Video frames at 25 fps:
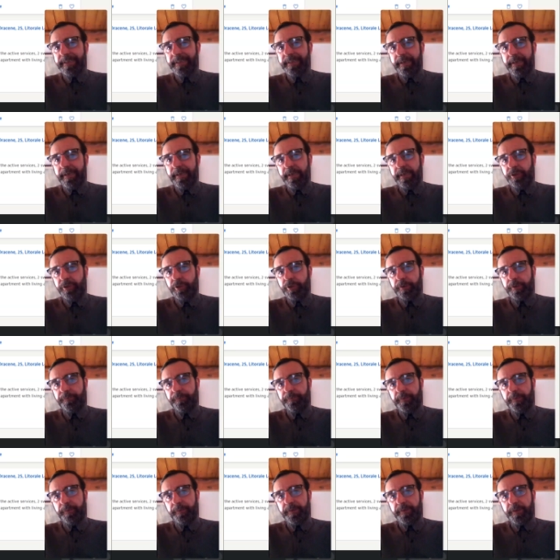Lecce,
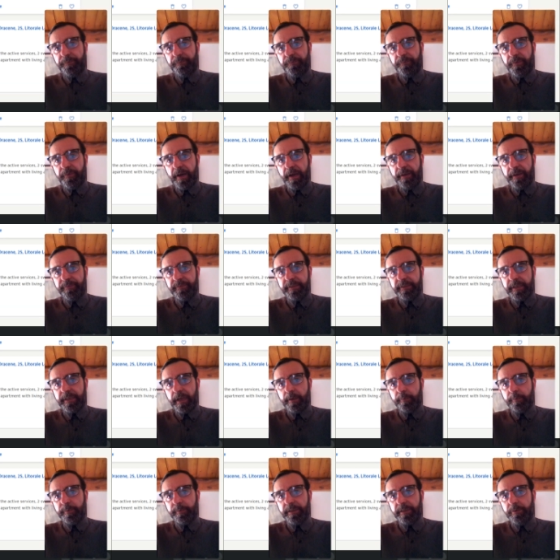
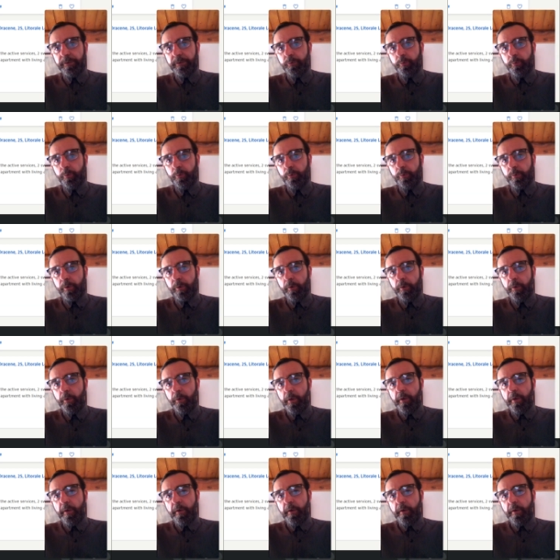55,000 euro,